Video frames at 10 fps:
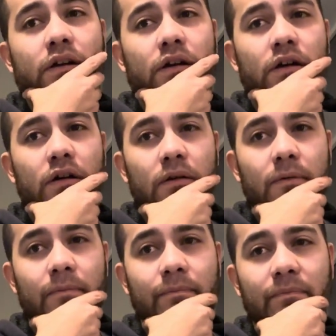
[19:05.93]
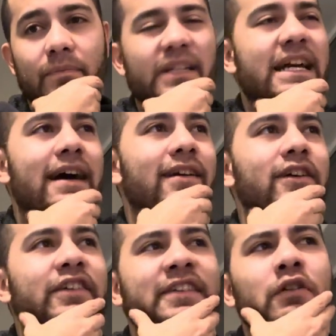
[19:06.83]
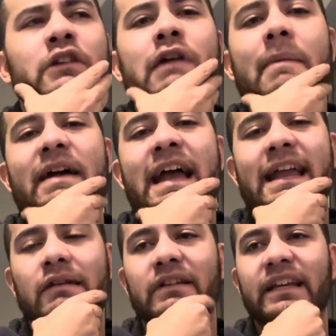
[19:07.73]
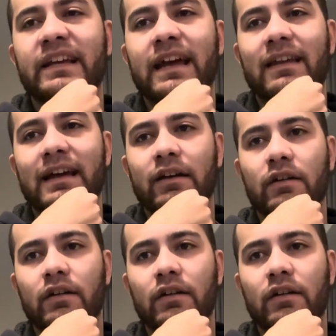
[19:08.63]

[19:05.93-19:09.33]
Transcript: But yeah, that's the only gripe I had, that we didn't get like